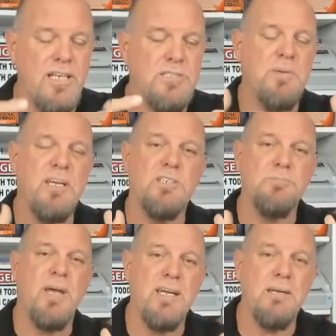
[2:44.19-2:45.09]
That's
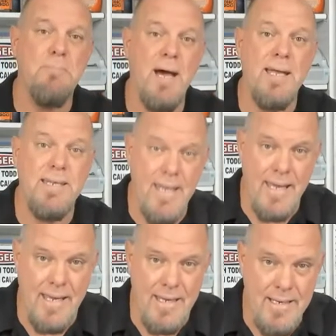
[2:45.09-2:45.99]
because back in my
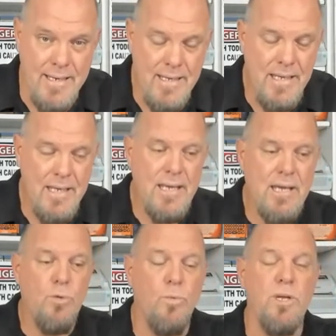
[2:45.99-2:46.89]
day,
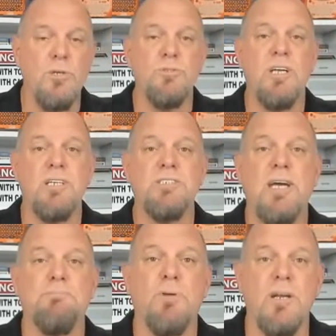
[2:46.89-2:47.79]
we used
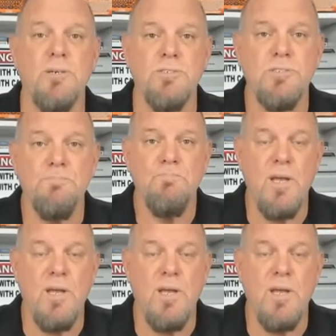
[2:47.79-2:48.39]
inkjet printers.